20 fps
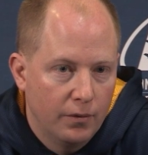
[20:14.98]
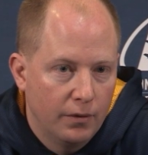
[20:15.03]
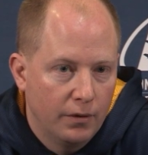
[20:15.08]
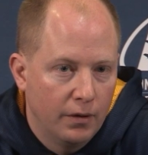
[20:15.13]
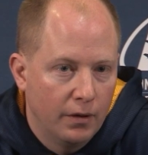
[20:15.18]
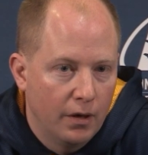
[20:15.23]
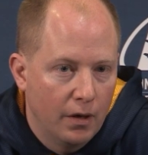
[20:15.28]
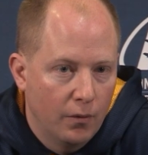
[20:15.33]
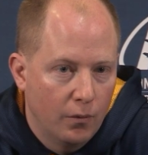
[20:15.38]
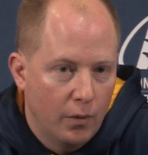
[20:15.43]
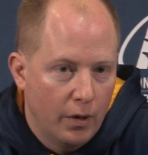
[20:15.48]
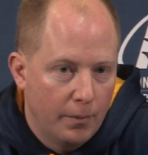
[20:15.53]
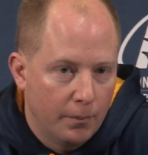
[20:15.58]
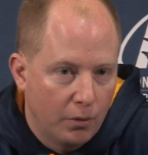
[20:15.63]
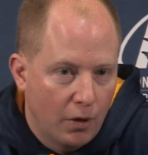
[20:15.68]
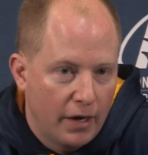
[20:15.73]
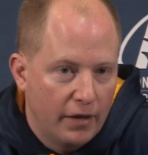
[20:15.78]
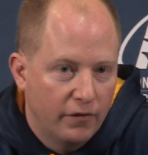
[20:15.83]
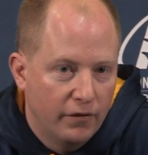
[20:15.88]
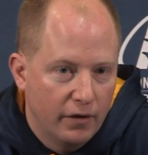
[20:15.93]
You know, when
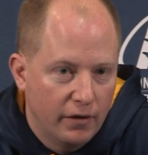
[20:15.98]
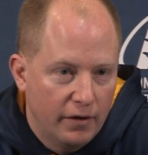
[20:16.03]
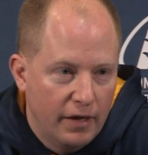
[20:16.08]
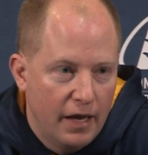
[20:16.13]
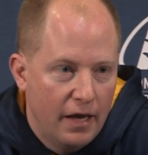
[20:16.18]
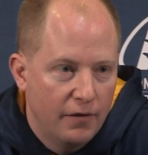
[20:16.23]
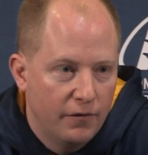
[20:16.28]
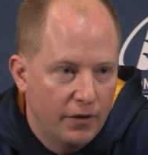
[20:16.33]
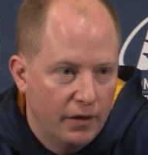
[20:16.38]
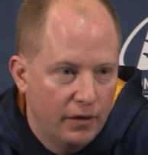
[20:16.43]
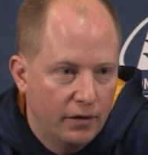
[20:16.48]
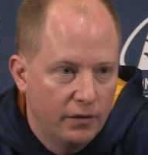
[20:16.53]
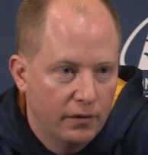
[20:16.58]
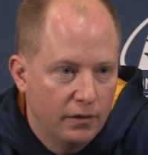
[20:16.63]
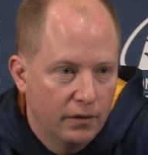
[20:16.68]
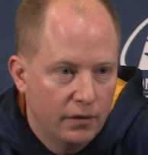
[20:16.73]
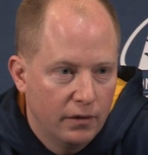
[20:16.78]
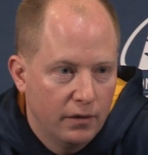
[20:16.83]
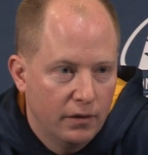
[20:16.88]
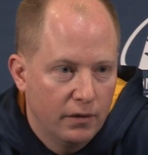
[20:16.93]
Bryson, Dev, and
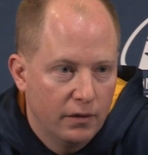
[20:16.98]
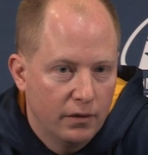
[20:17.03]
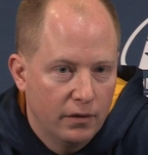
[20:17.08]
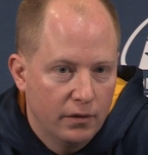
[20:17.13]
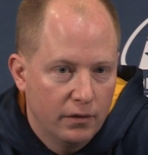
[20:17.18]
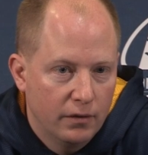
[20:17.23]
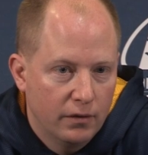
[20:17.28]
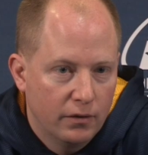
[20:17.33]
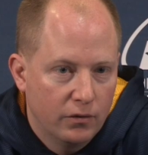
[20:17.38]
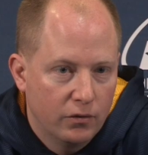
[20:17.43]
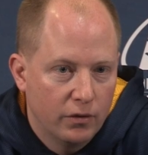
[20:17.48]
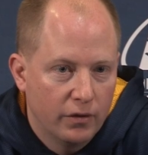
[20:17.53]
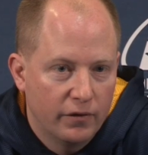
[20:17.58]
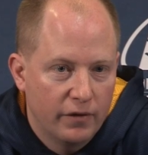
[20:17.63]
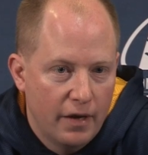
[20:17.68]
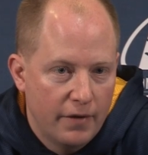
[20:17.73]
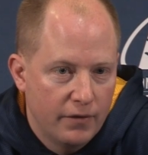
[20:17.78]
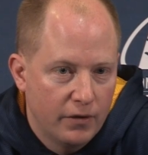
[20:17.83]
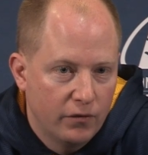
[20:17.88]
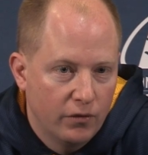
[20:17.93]
Chris
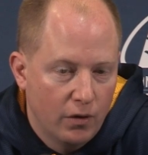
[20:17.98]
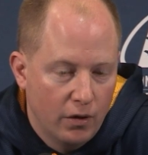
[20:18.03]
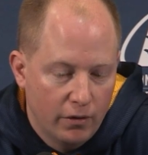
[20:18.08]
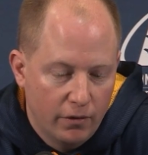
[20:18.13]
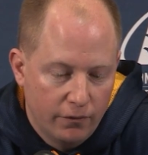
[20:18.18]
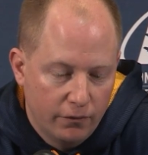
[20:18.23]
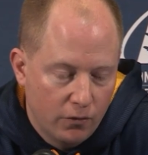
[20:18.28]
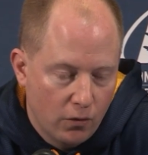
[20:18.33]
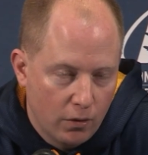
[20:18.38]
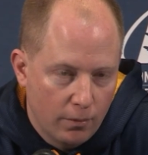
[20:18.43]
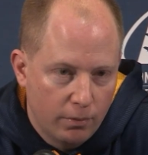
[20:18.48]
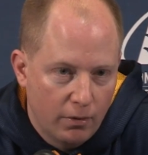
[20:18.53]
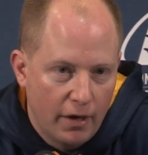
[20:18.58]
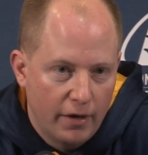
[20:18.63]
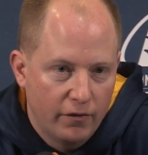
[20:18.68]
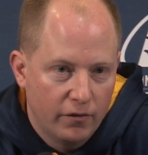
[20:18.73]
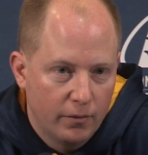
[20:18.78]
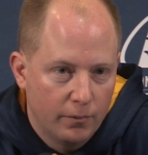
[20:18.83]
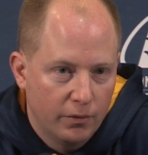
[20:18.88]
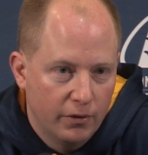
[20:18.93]
Evans are on the floor,
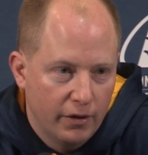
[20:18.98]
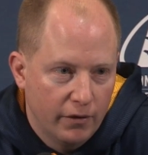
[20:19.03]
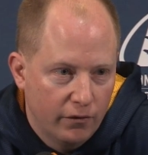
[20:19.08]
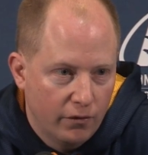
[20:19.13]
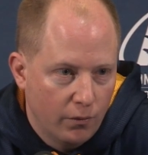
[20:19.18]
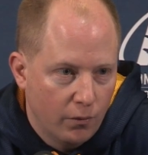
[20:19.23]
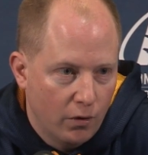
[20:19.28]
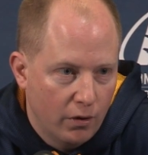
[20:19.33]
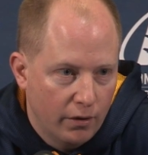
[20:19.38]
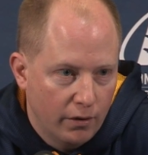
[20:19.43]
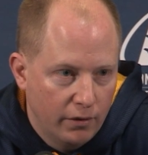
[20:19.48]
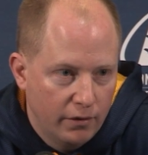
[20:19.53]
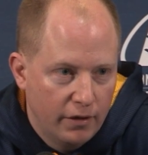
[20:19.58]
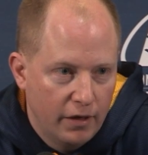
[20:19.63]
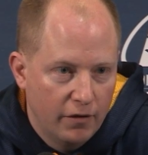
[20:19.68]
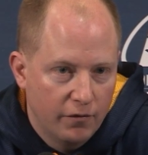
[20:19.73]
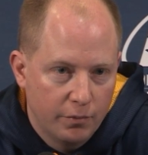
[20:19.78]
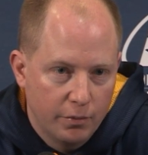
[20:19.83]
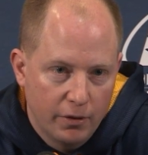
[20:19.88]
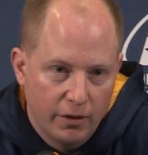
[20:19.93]
Bryson plays the one,
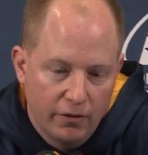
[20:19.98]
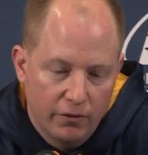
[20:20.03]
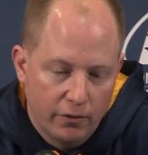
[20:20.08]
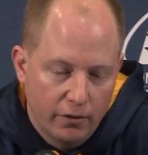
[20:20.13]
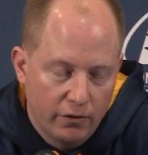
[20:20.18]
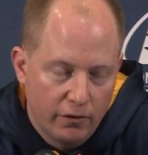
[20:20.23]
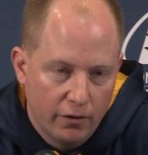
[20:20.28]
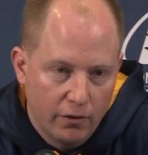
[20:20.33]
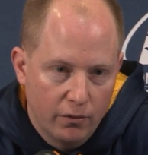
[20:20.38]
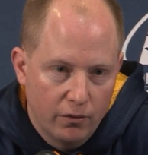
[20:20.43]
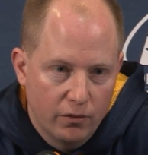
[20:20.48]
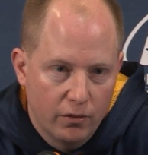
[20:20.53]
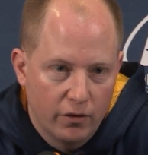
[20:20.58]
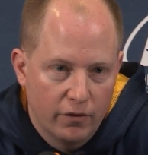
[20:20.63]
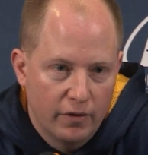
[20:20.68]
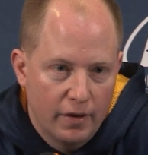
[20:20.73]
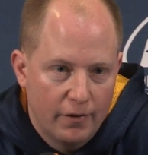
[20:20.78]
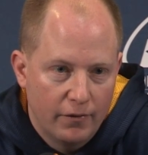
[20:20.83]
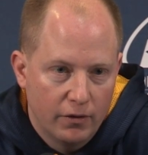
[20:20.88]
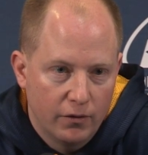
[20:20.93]
Dev plays the two,
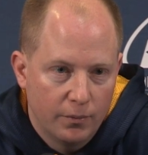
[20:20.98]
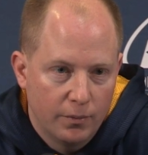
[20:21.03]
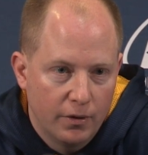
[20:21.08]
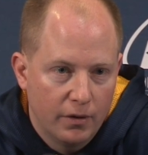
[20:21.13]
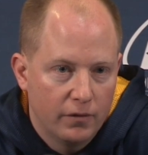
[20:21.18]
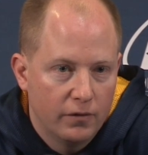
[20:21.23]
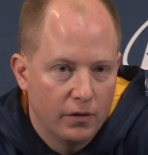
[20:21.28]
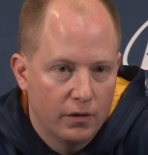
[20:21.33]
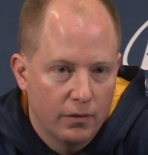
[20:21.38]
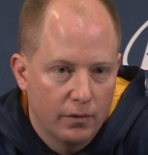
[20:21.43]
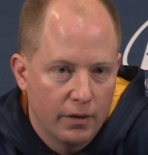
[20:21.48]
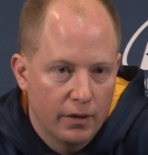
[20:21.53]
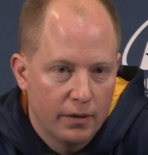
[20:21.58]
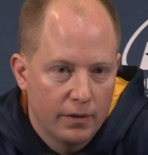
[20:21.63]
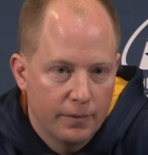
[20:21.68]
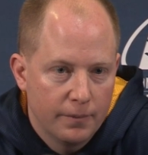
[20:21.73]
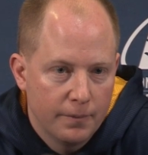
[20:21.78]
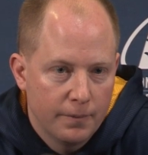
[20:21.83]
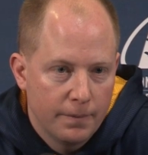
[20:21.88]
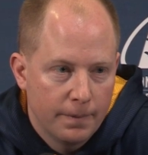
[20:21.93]
Chris Evans plays the three.
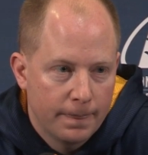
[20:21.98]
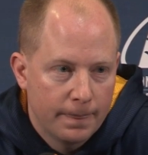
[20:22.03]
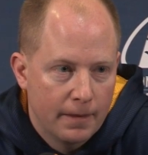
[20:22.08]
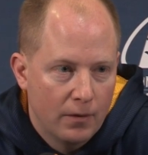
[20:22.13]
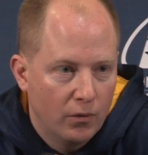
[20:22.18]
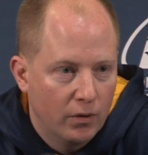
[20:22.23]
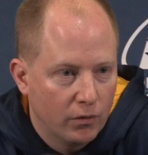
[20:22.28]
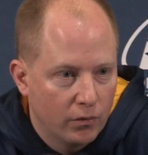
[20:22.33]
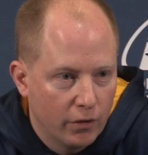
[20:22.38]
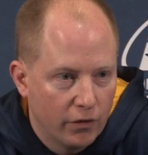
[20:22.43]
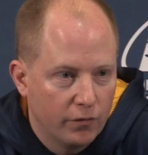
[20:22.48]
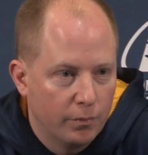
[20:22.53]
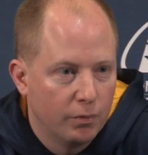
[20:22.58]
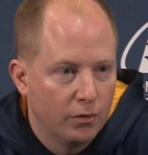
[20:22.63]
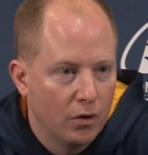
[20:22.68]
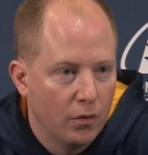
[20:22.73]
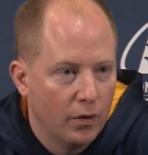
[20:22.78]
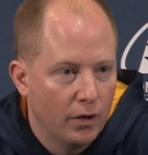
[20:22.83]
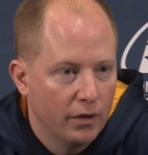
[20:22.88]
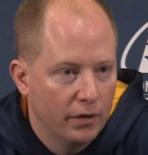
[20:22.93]
When Chris
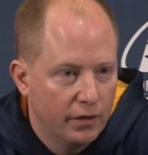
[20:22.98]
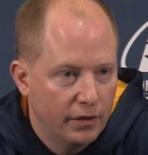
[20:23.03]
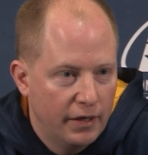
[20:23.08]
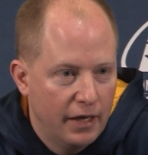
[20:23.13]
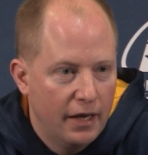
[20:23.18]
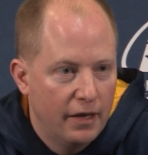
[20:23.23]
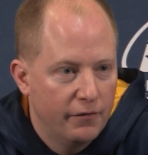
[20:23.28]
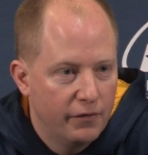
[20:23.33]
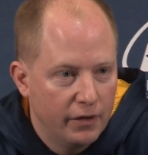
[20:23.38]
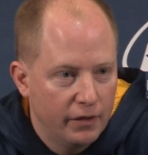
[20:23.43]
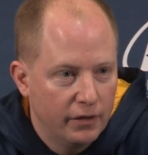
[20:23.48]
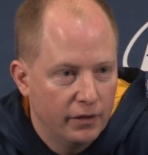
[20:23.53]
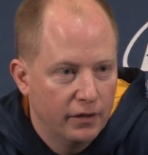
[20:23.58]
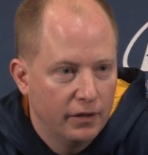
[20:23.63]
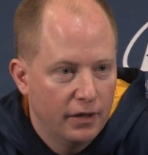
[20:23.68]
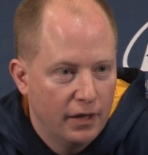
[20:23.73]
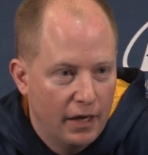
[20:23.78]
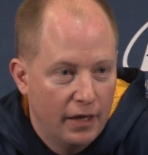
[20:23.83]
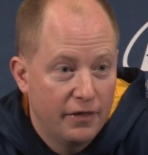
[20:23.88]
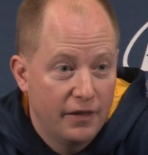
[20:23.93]
Brewer, Dev, and
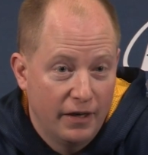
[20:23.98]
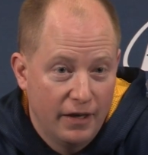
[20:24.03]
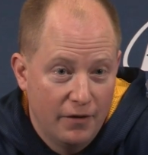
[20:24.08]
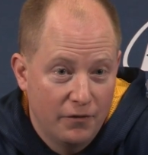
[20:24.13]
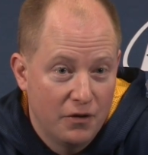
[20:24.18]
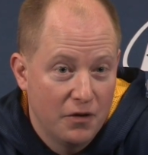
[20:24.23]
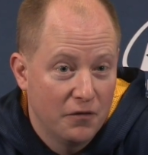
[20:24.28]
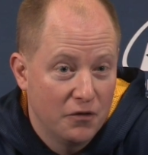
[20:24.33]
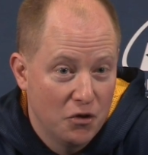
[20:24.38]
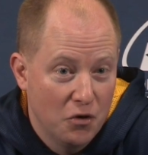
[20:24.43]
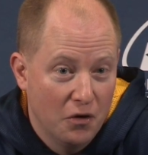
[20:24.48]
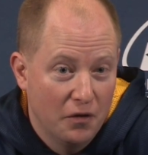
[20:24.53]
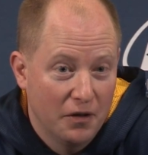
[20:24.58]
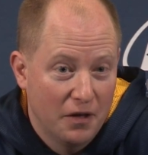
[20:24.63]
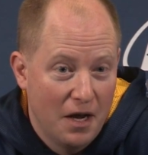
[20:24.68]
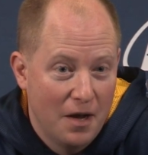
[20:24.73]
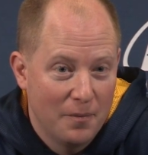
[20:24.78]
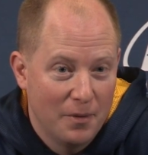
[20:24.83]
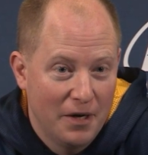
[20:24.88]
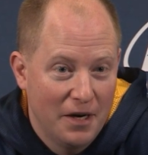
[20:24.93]
I think I've given you all the
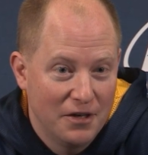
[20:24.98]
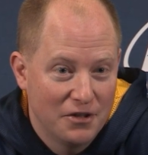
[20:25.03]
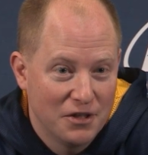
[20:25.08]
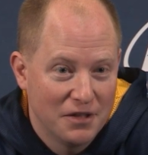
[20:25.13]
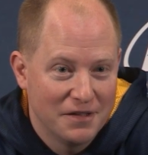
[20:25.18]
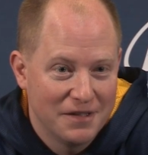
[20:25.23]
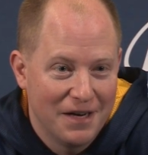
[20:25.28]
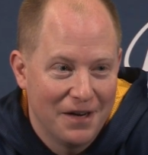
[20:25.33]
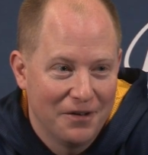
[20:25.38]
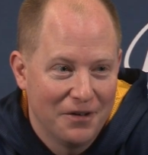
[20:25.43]
combinations now.